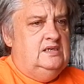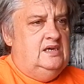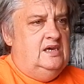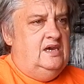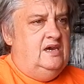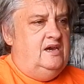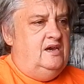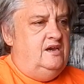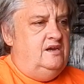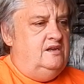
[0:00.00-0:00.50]

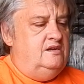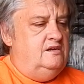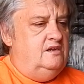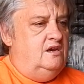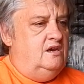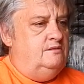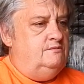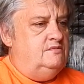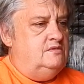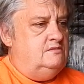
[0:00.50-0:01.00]
And
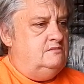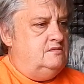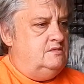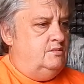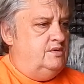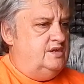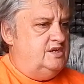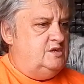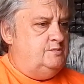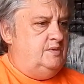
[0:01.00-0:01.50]
I
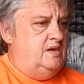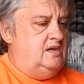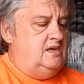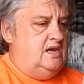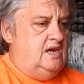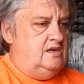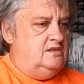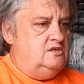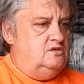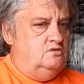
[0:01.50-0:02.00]
want to speak
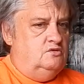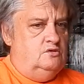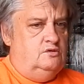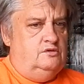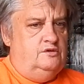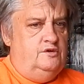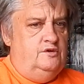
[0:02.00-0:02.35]
out to all